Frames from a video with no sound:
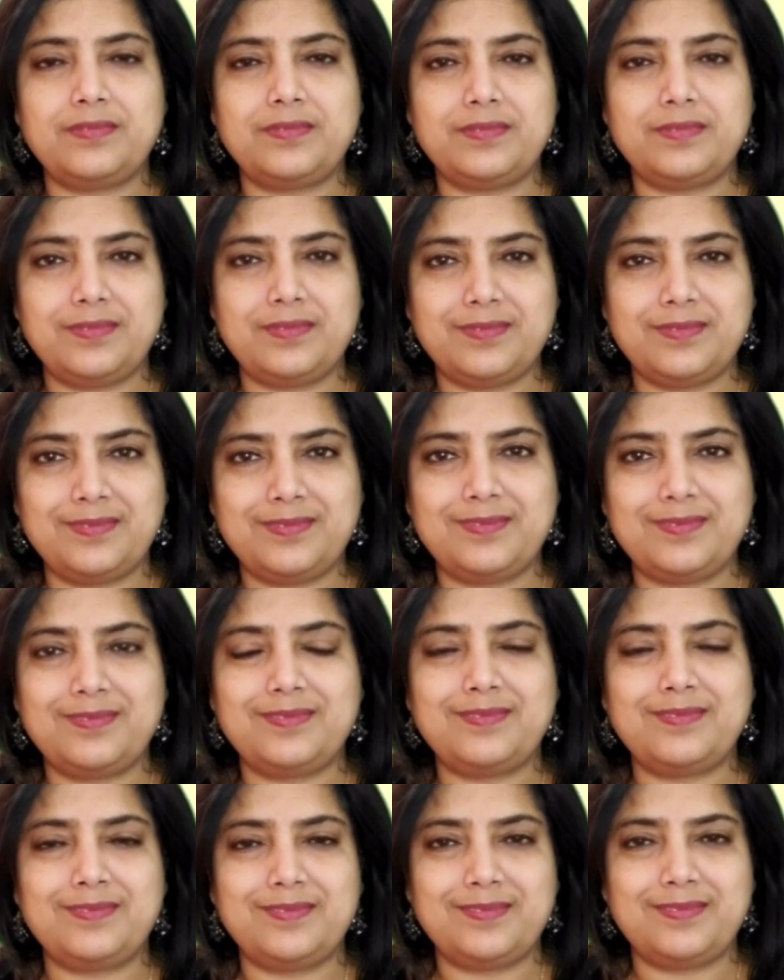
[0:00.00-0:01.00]

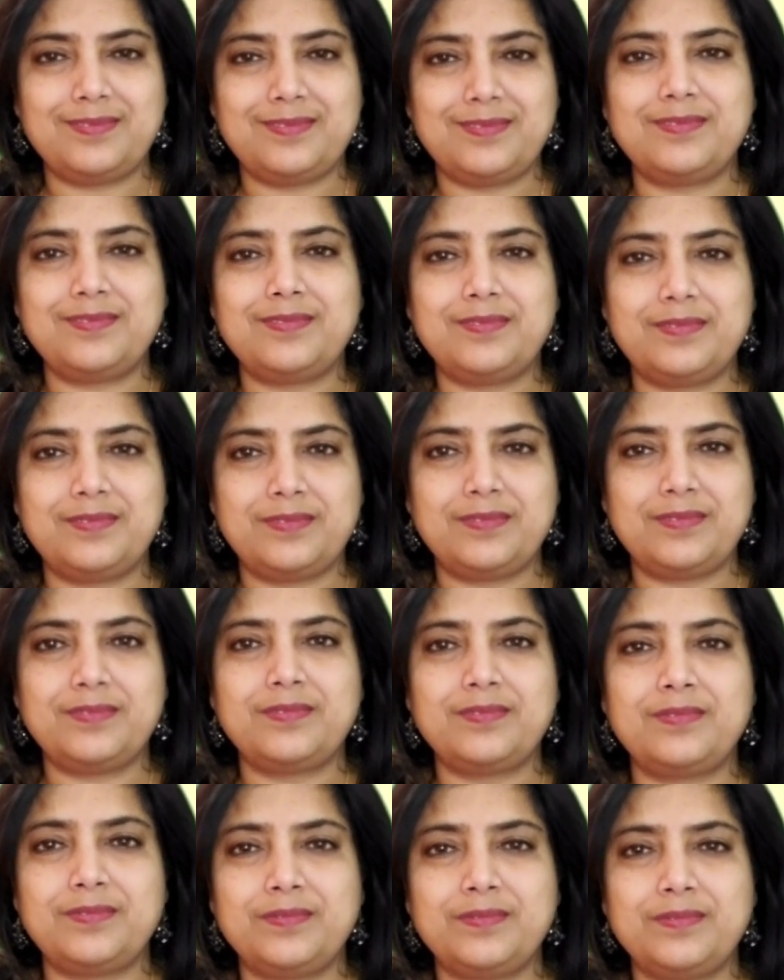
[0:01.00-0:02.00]

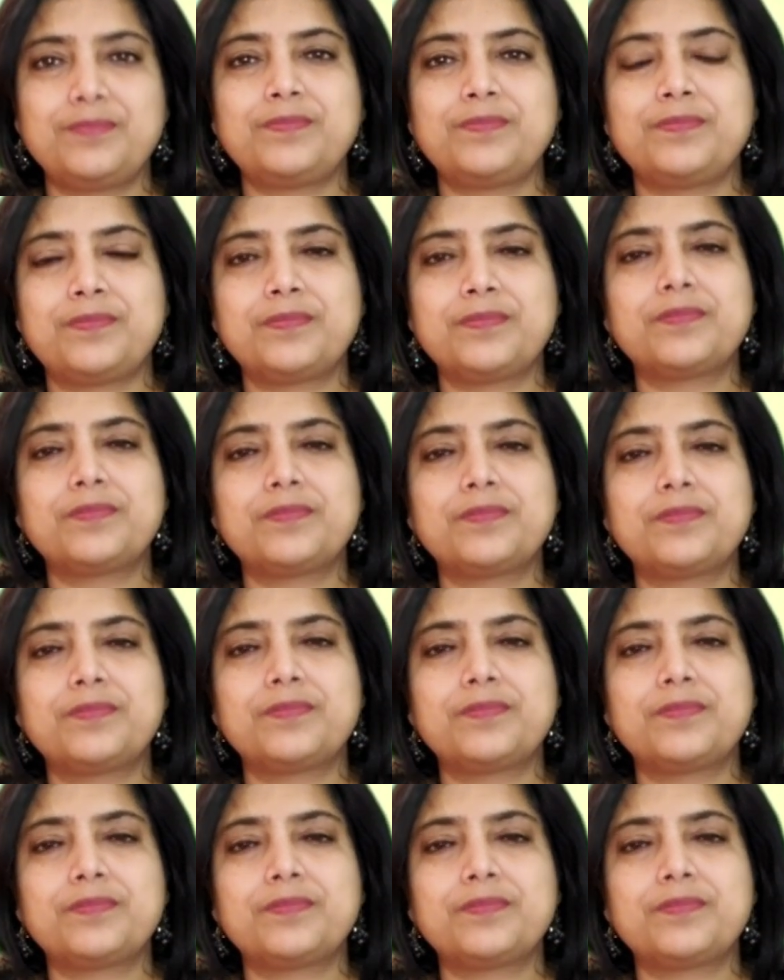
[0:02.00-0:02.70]
[no speech]